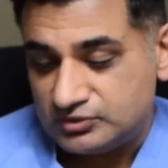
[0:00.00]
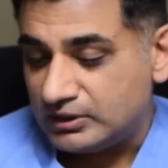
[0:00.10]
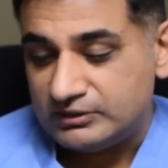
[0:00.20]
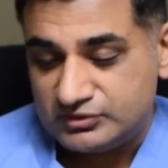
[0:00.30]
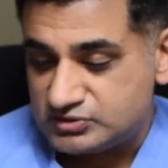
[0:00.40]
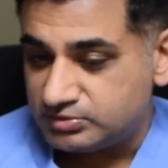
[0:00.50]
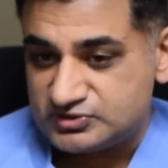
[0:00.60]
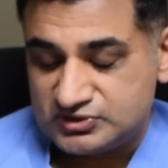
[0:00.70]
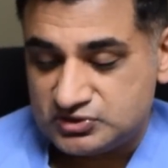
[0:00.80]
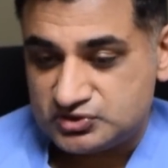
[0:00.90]
do any of these
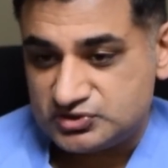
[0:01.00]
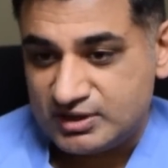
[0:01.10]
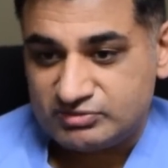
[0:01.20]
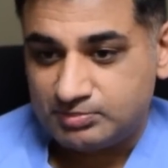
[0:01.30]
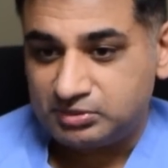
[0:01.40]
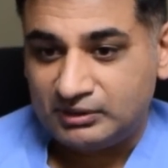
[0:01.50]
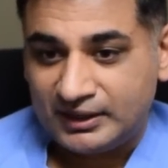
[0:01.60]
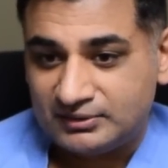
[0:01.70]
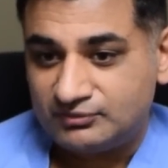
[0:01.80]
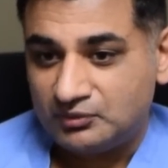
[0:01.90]
procedures, you have to
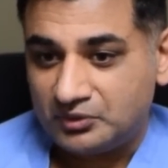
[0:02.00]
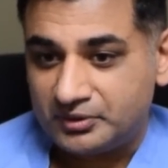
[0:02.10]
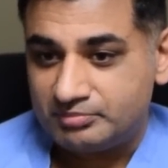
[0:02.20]
plan for